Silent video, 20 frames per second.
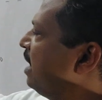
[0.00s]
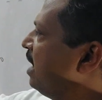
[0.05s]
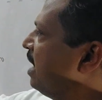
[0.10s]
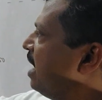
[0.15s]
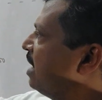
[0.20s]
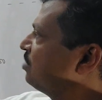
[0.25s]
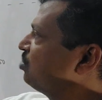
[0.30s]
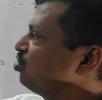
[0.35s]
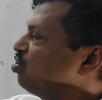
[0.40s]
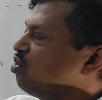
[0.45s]

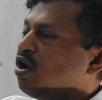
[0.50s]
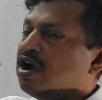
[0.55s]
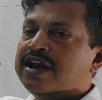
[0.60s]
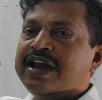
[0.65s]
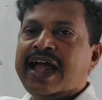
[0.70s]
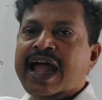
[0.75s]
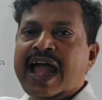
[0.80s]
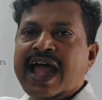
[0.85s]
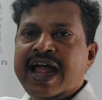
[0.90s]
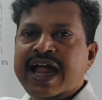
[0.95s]
has gone
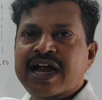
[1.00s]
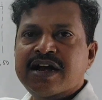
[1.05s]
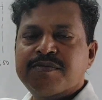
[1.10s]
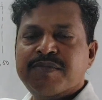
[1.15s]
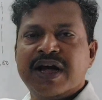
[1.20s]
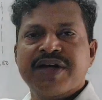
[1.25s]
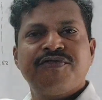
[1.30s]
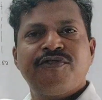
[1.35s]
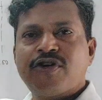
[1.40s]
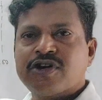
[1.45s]
ahead
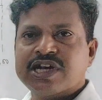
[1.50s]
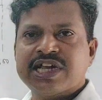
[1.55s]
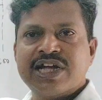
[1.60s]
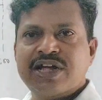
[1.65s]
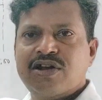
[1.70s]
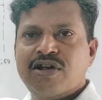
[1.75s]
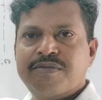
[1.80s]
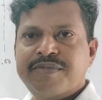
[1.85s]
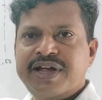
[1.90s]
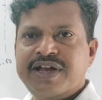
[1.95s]
by 40
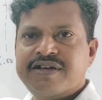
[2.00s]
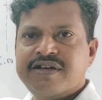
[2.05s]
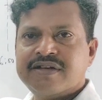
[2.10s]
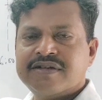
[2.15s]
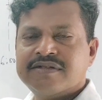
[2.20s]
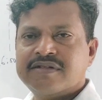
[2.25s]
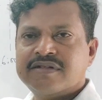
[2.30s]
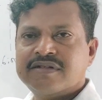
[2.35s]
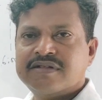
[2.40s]
kilometer,